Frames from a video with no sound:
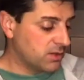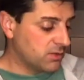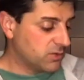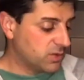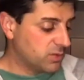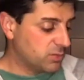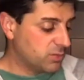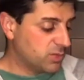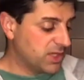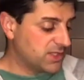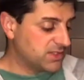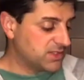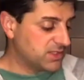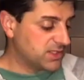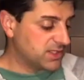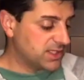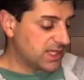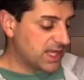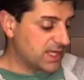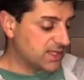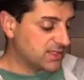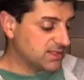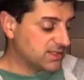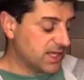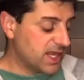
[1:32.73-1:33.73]
the present
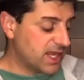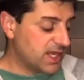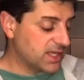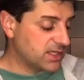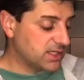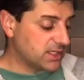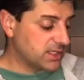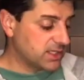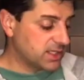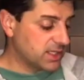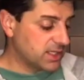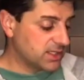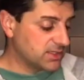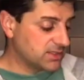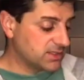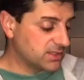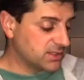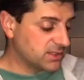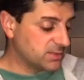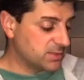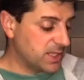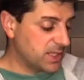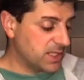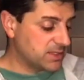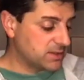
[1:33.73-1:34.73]
anxiety and
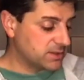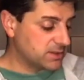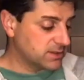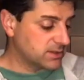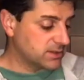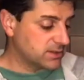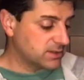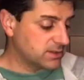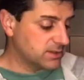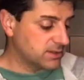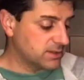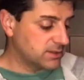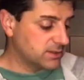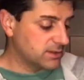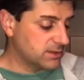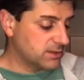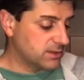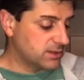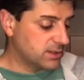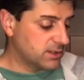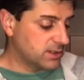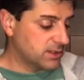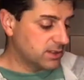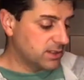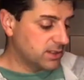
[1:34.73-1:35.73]
suspense.
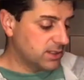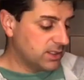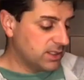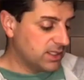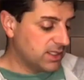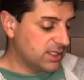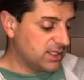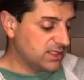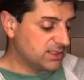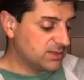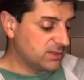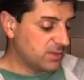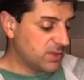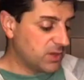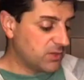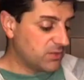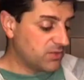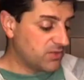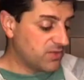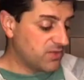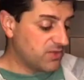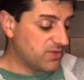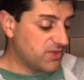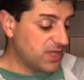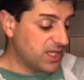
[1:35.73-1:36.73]
It is
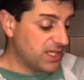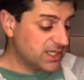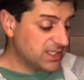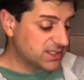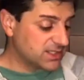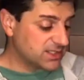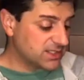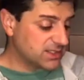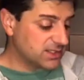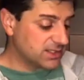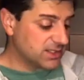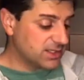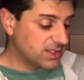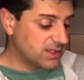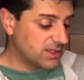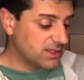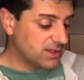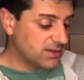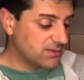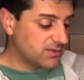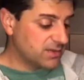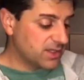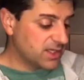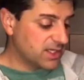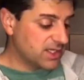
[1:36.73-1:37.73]
about this
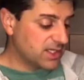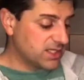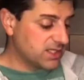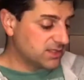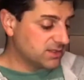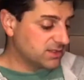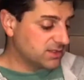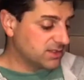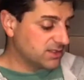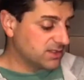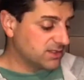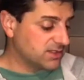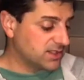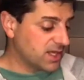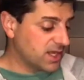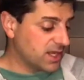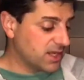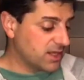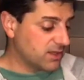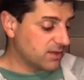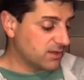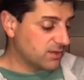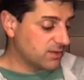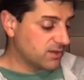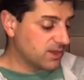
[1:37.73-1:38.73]
that he is to
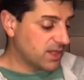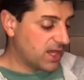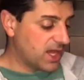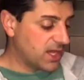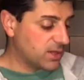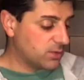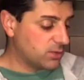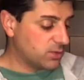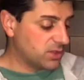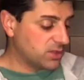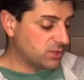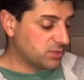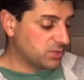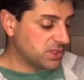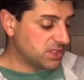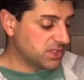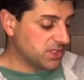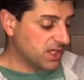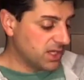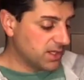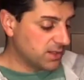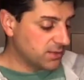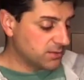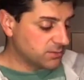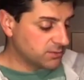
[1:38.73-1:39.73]
say, Thy will be
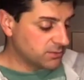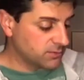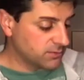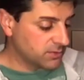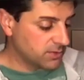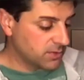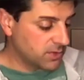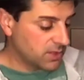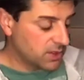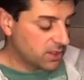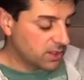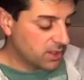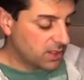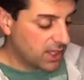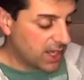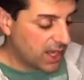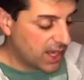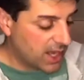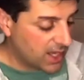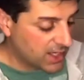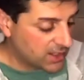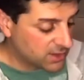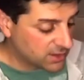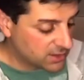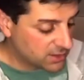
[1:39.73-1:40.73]
done,
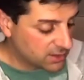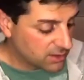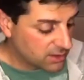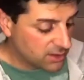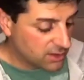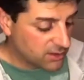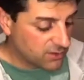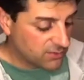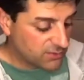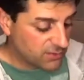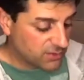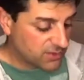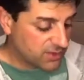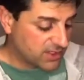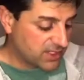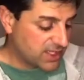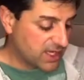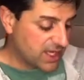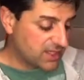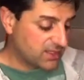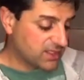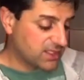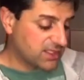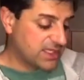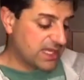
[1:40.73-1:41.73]
and for the
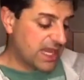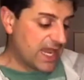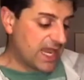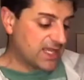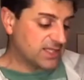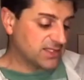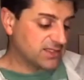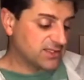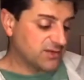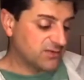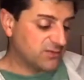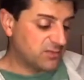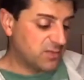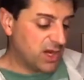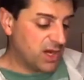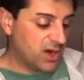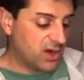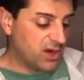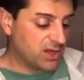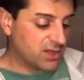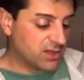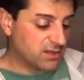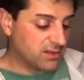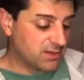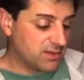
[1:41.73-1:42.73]
daily task of
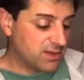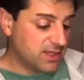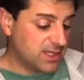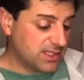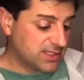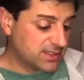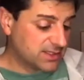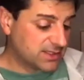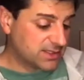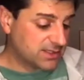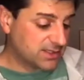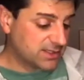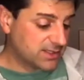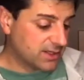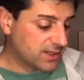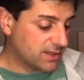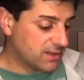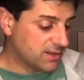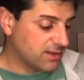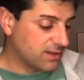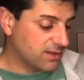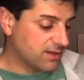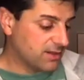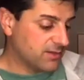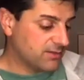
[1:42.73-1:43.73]
bearing this,
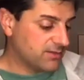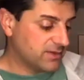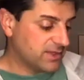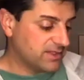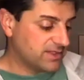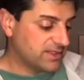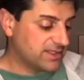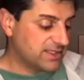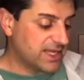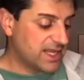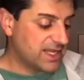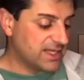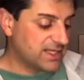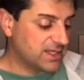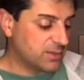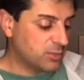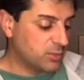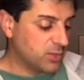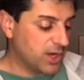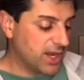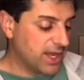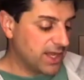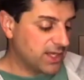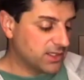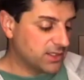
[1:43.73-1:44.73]
that the daily
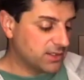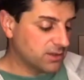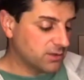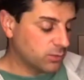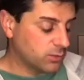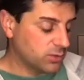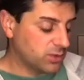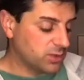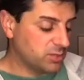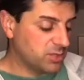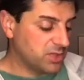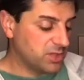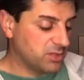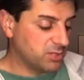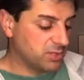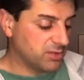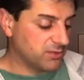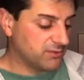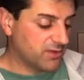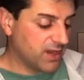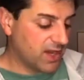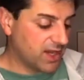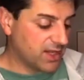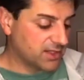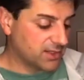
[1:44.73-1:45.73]
bread will be
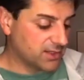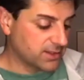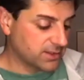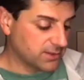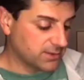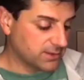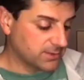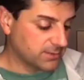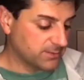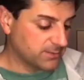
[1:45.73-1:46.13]
provided.